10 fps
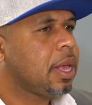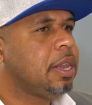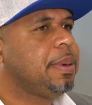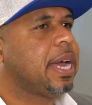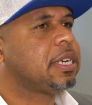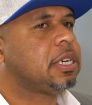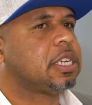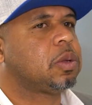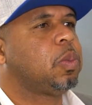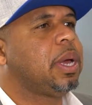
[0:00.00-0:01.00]
Let me ask you
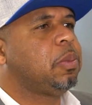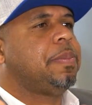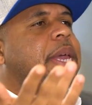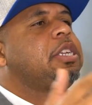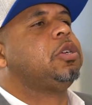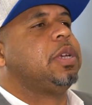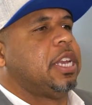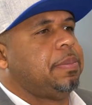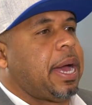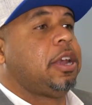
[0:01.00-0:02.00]
this. What made you get
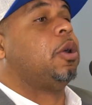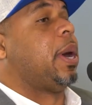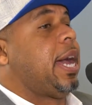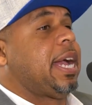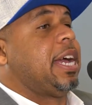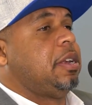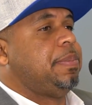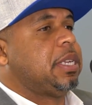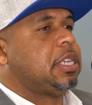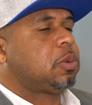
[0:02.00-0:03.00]
into I know why I got into
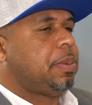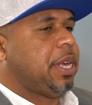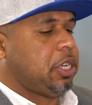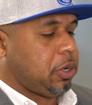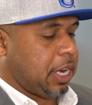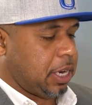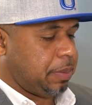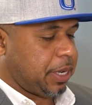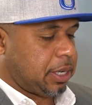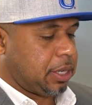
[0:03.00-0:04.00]
business. What made you get into
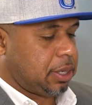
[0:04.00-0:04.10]
business?